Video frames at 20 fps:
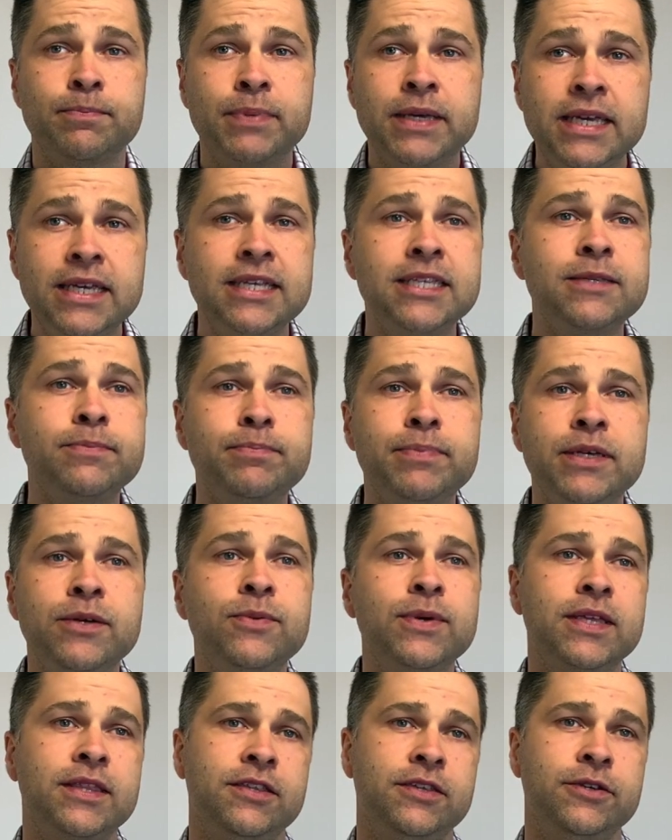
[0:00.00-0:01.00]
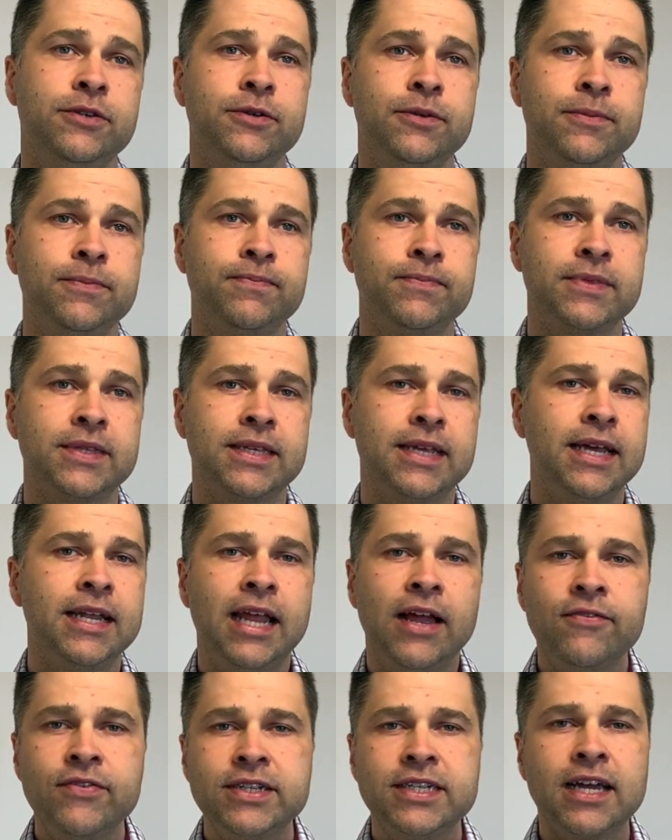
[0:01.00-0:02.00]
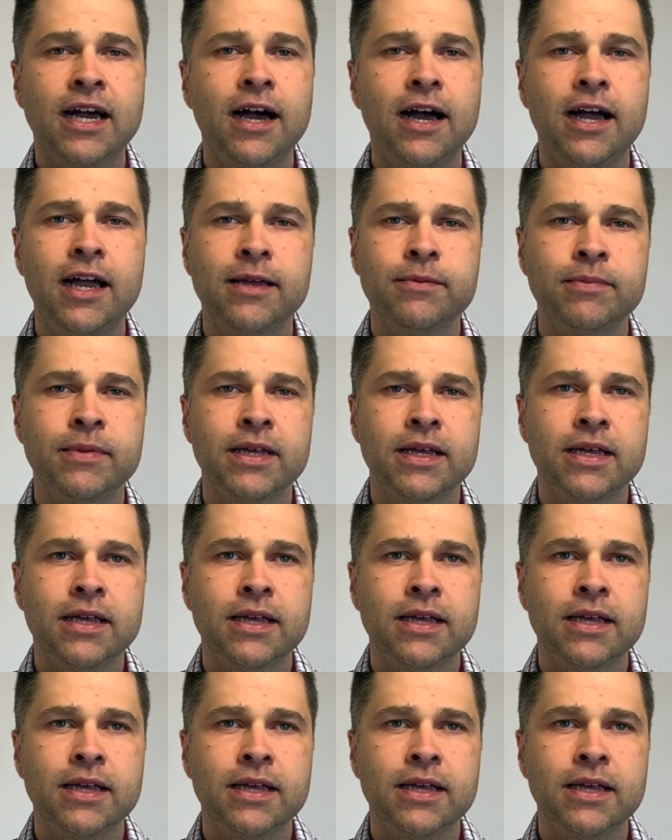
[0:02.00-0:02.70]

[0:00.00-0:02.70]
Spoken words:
"Peace be with you." And every time